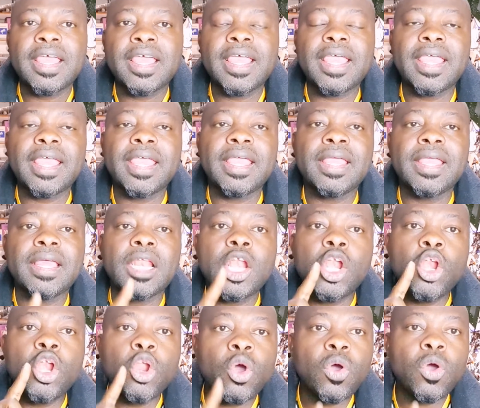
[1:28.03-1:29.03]
a
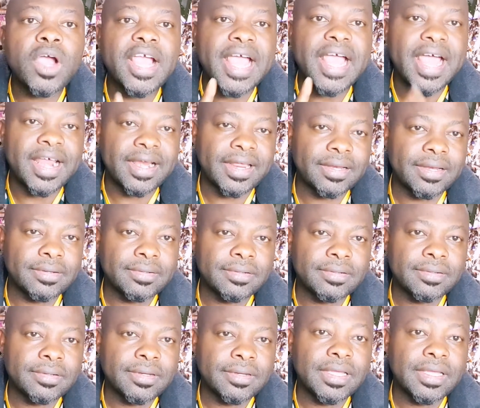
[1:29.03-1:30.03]
low current
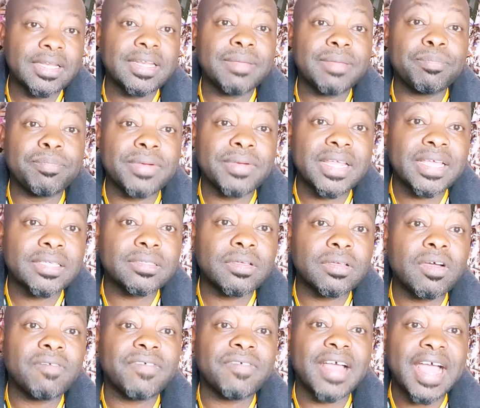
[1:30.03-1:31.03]
in the place
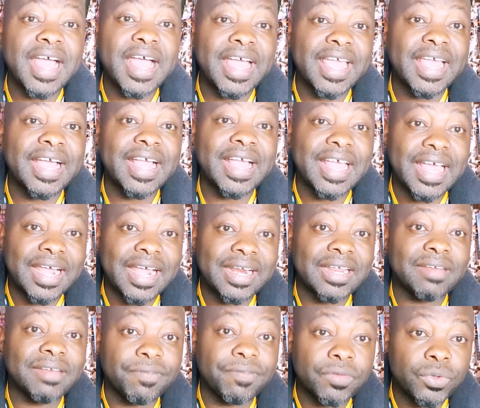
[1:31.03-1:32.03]
of higher
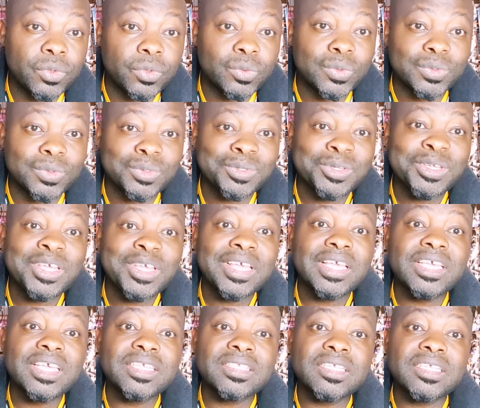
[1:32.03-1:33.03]
current fuse,
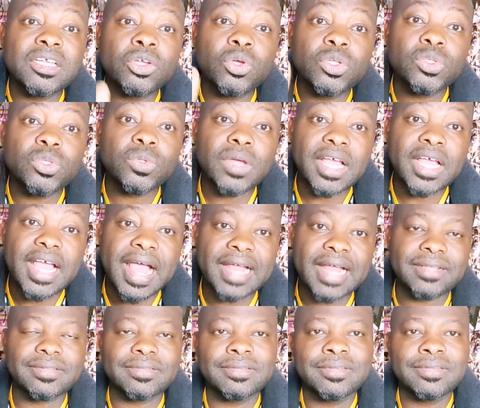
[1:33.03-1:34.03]
is still going to cut,
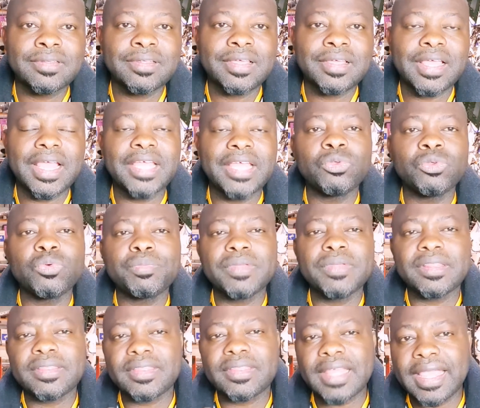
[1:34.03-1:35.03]
and you'll
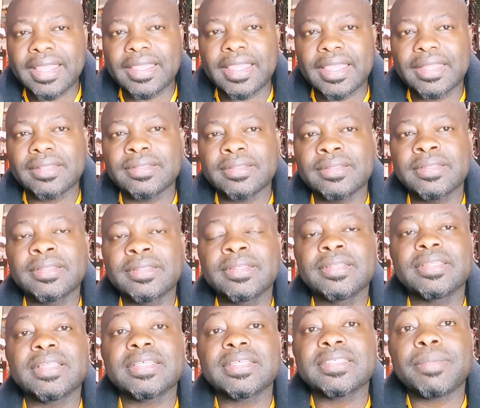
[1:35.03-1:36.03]
be thinking
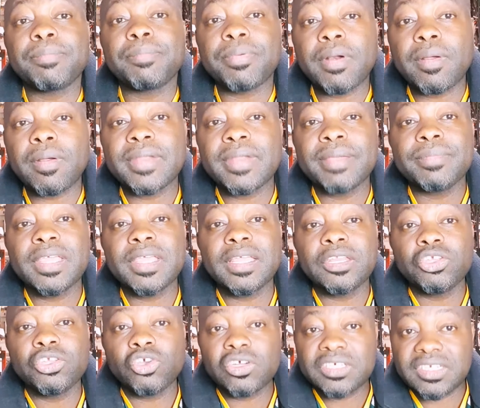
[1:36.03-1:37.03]
there's a problem in
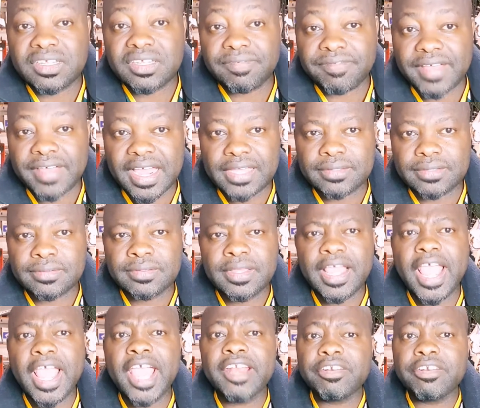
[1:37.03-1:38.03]
your device.
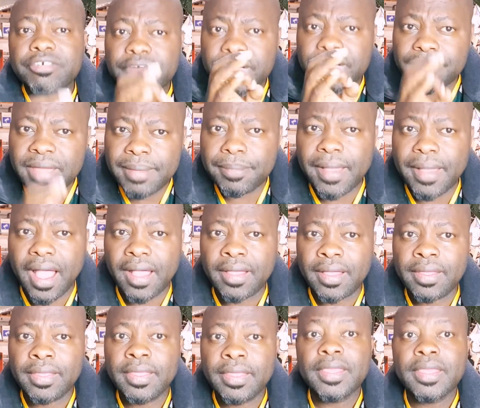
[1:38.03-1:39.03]
And remember,
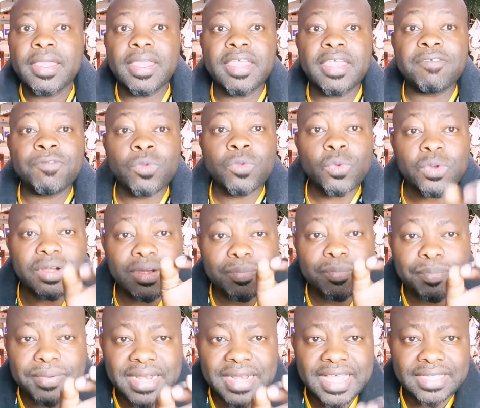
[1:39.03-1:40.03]
if you
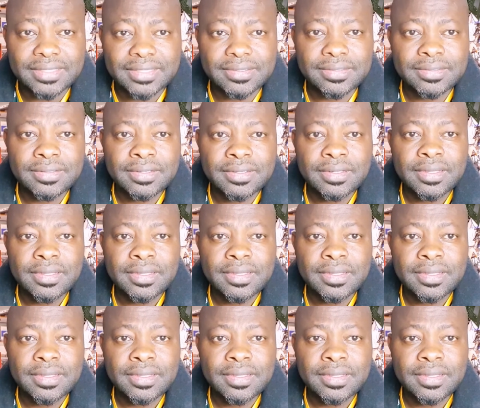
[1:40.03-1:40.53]
replace